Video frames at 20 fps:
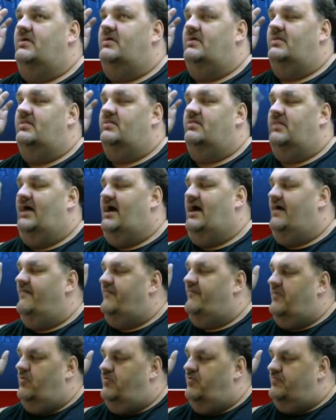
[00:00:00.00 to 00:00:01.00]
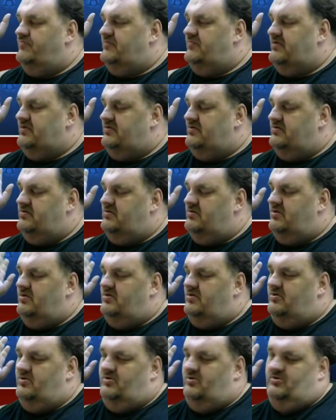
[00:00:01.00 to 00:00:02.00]
live opening,
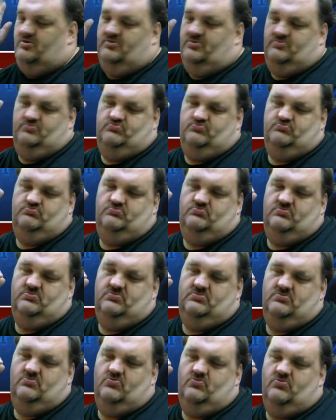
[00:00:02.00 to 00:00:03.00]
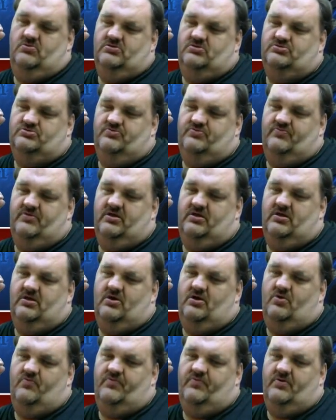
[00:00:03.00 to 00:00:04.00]
what is it they
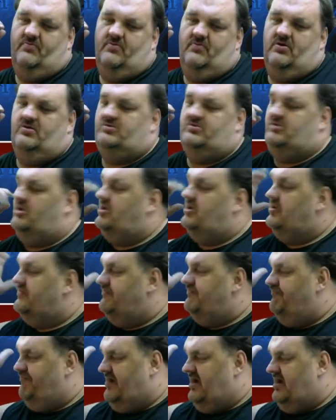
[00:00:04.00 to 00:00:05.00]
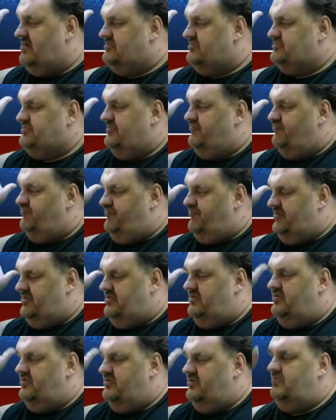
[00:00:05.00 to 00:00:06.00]
call them? An unboxing
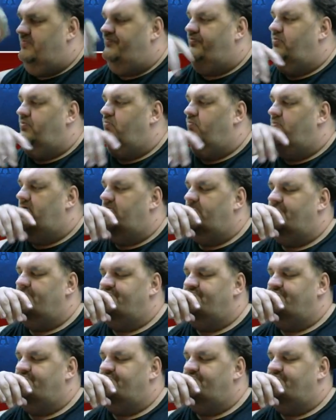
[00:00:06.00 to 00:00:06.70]
video, if you will,